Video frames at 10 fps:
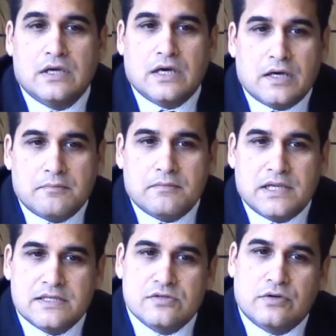
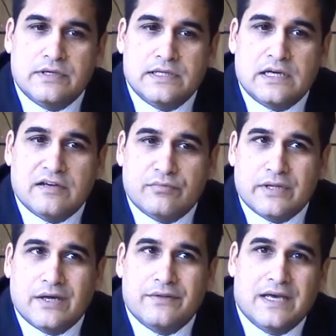later on in life,
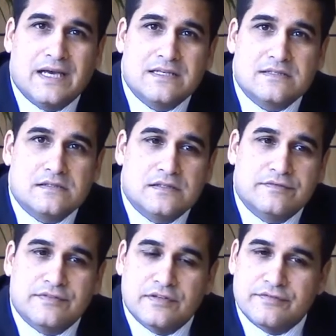without the hassle
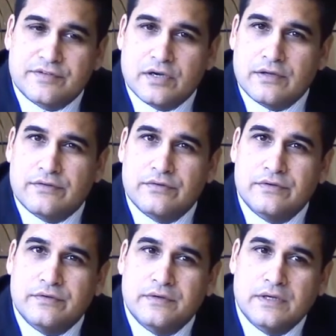of going through